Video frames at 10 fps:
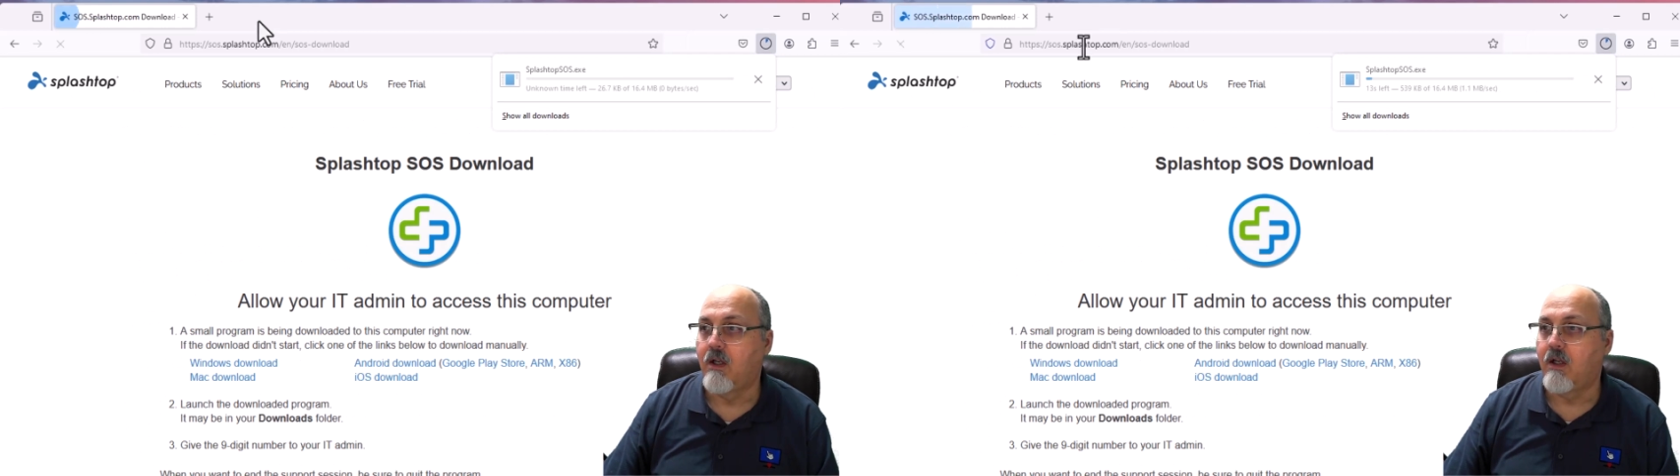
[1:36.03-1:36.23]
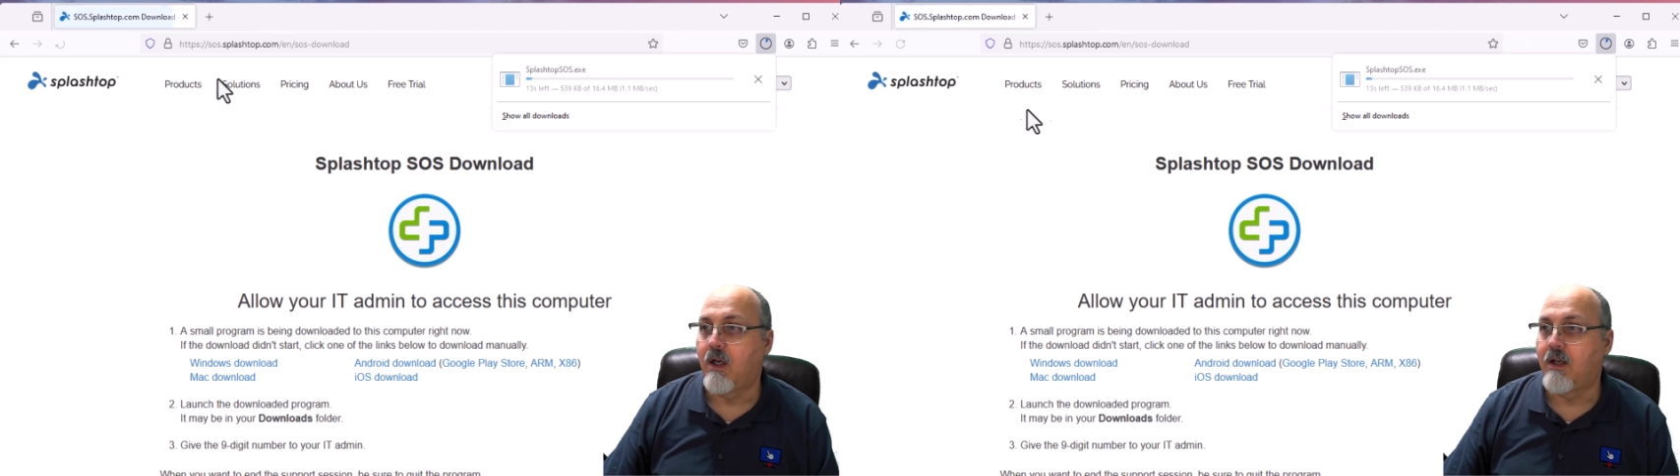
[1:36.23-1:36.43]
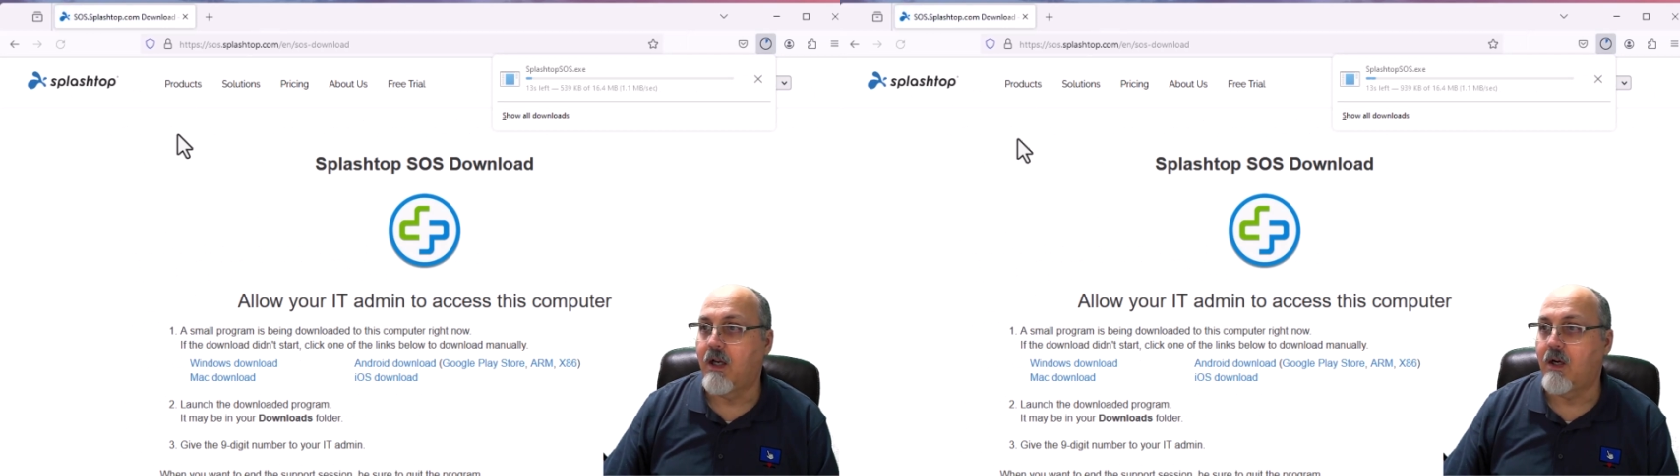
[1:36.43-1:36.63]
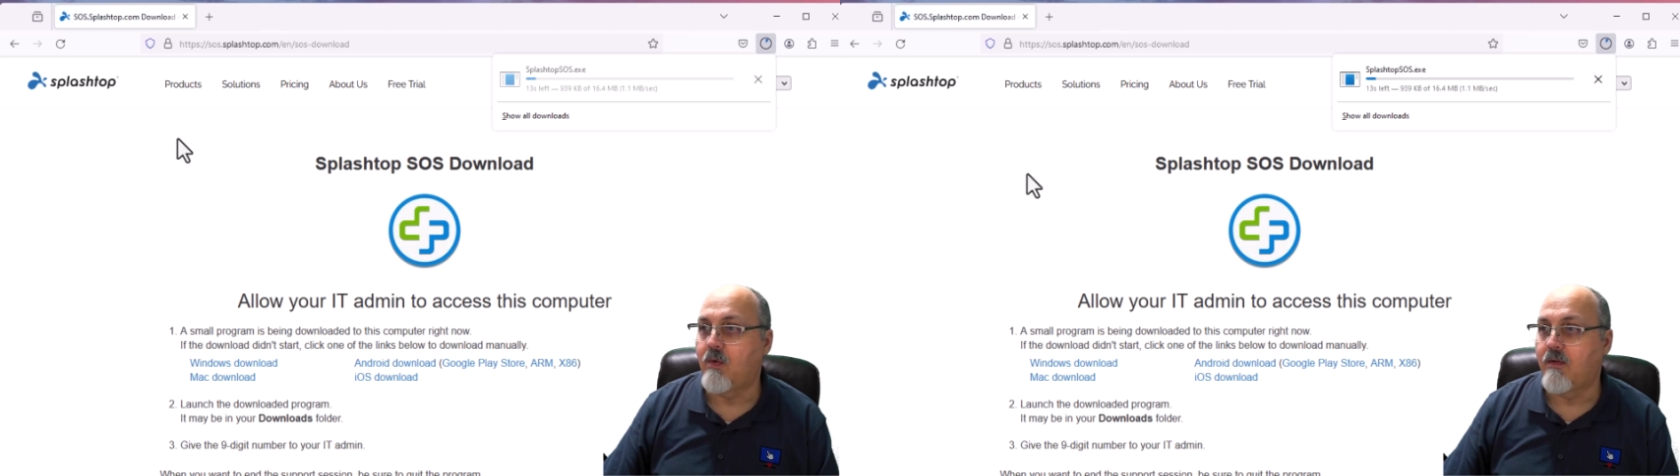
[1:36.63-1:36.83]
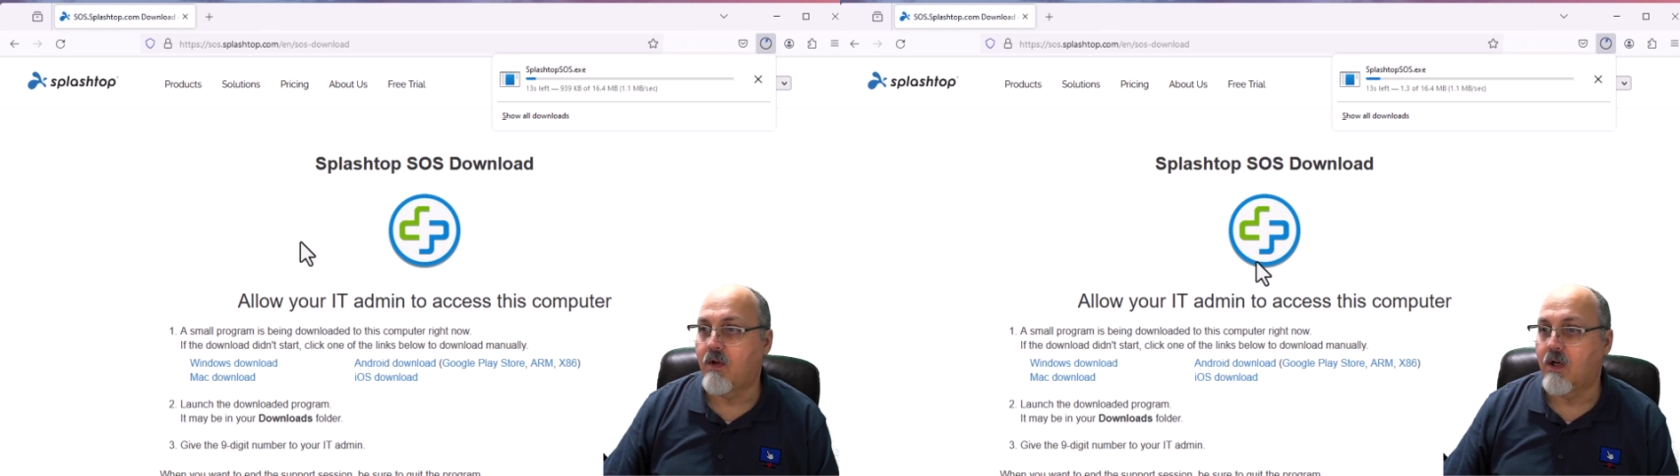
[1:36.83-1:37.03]
And now
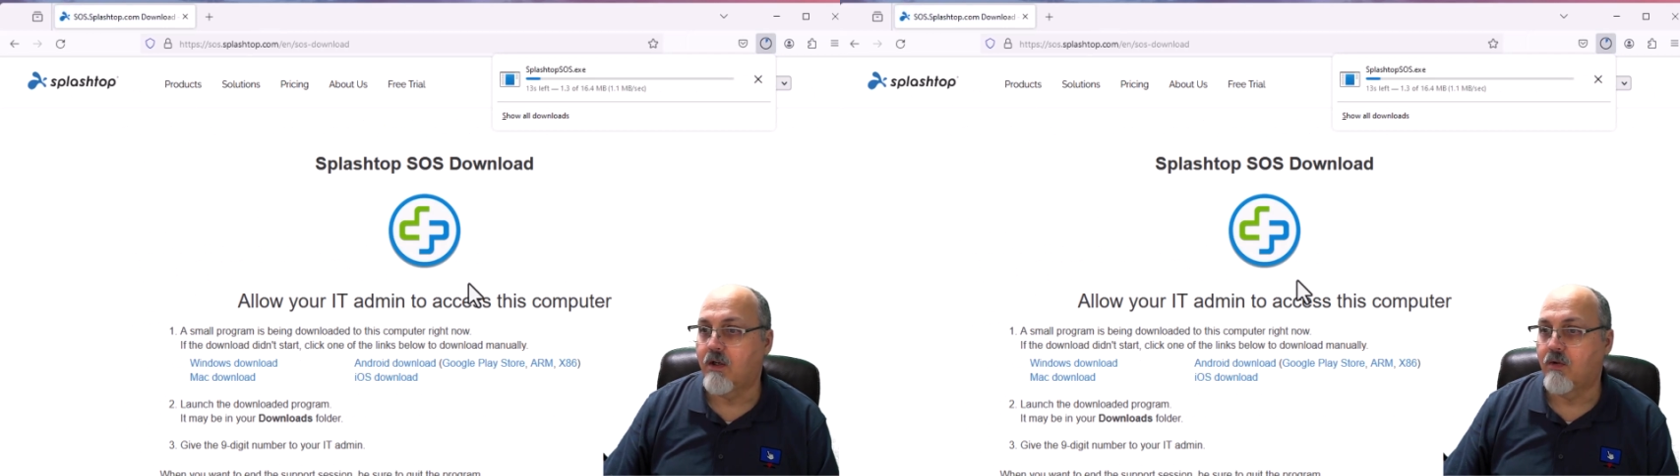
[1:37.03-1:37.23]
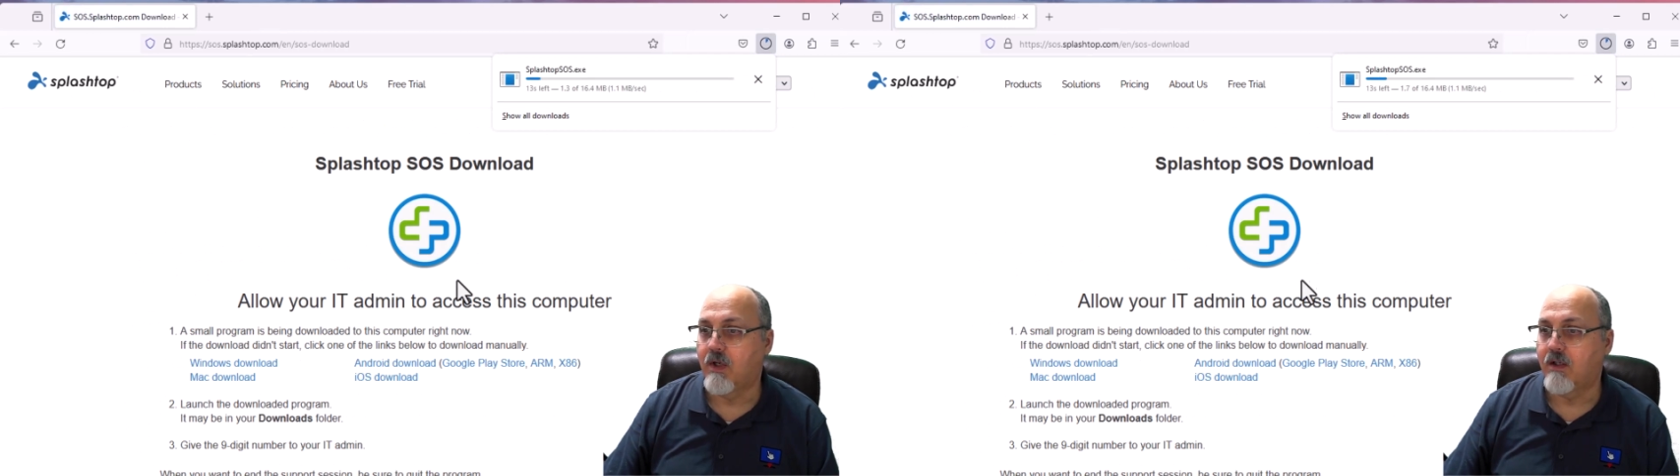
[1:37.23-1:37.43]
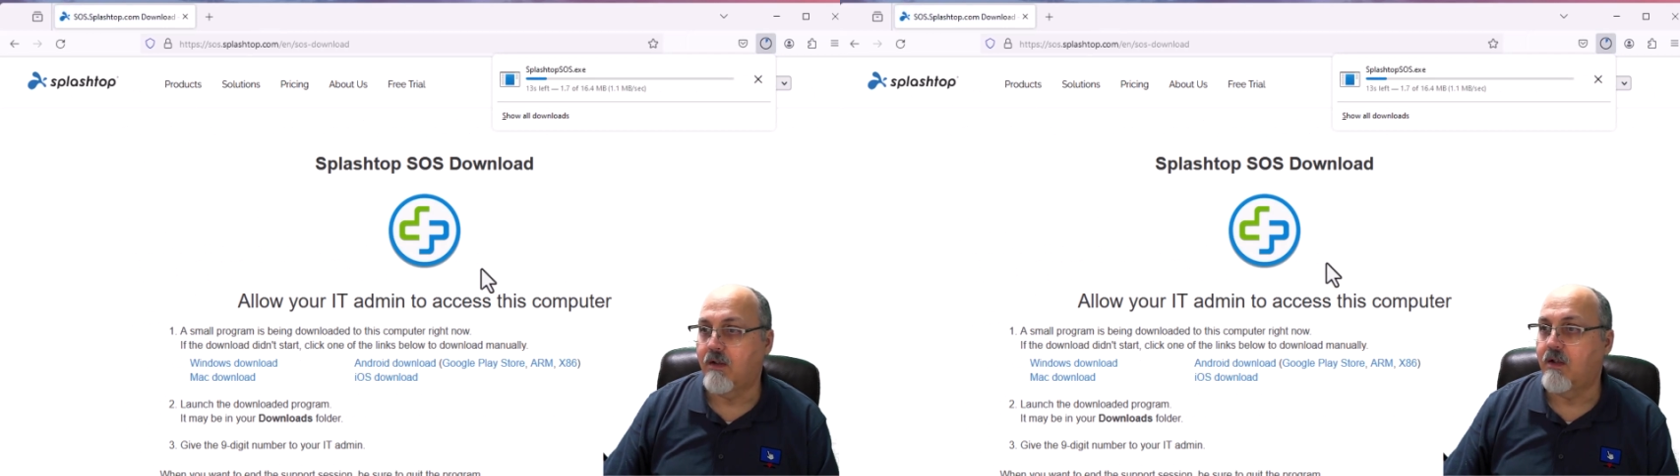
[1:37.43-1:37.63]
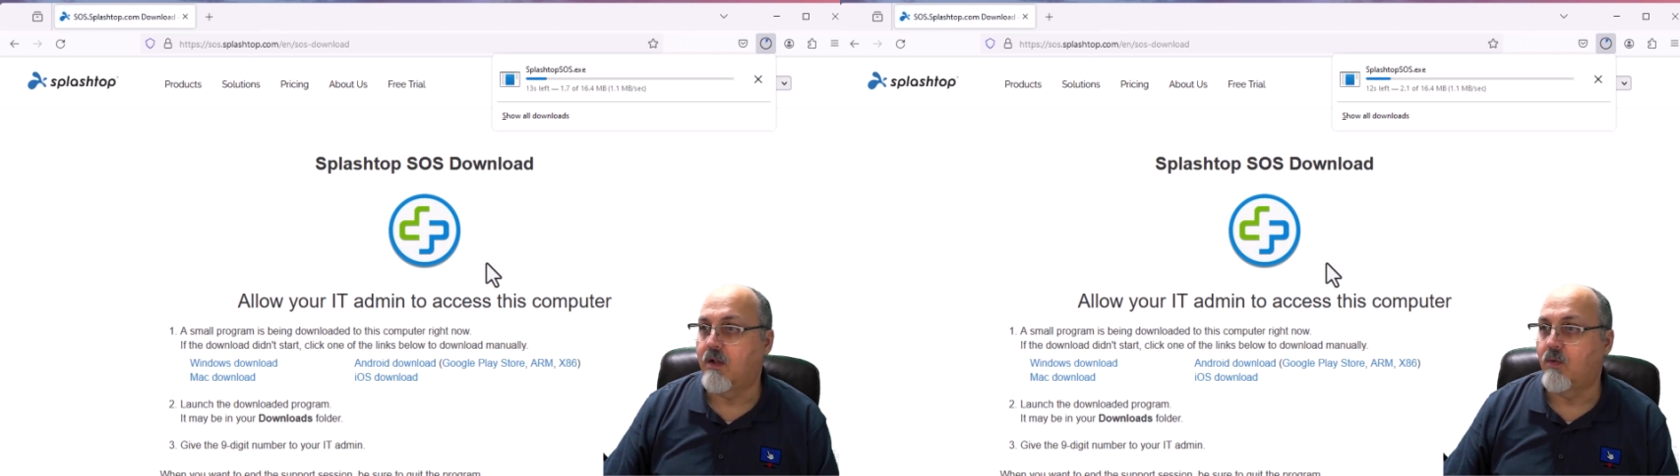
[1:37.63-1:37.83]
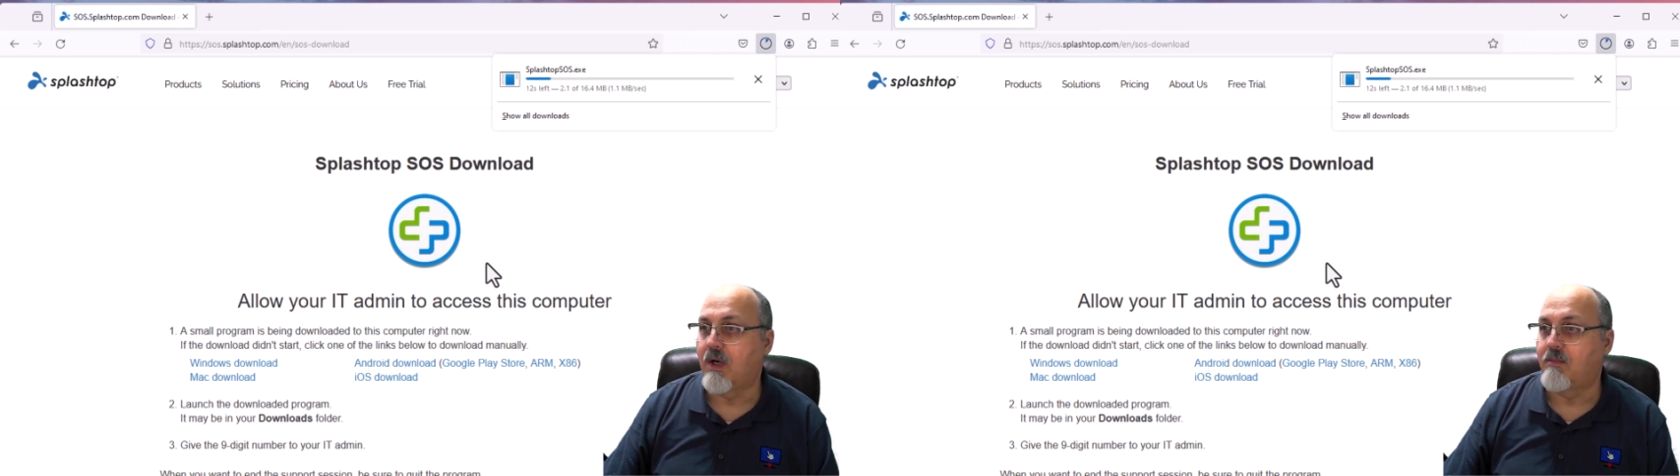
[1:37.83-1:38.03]
we've gone directly to
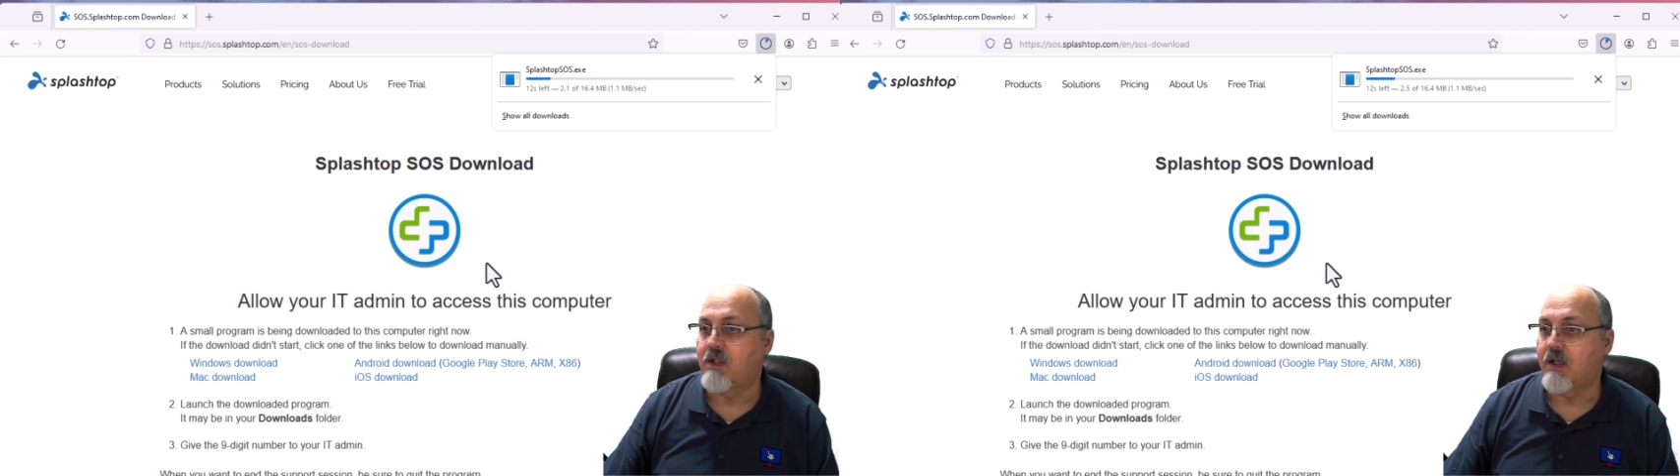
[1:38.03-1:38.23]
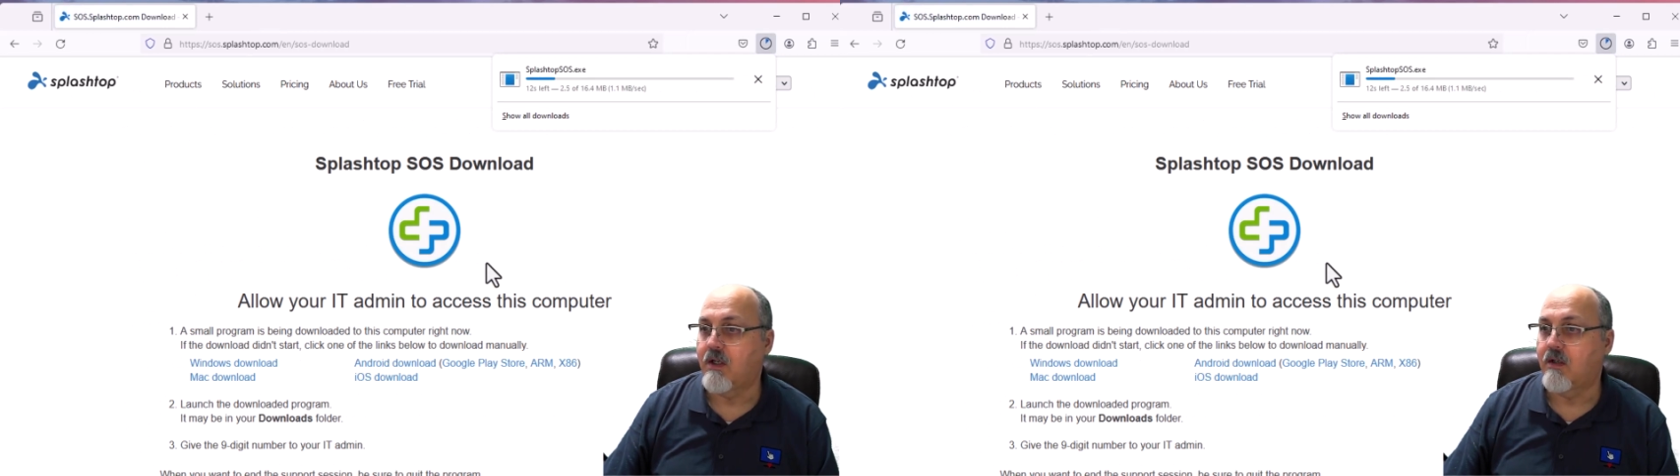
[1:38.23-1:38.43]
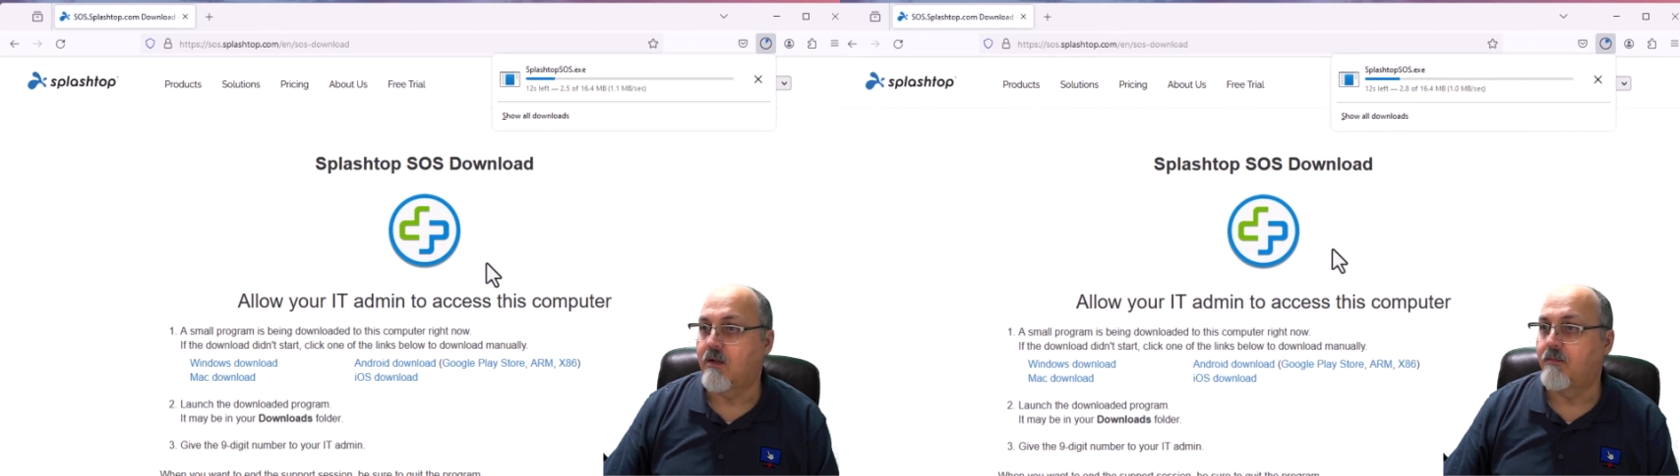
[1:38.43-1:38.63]
the website.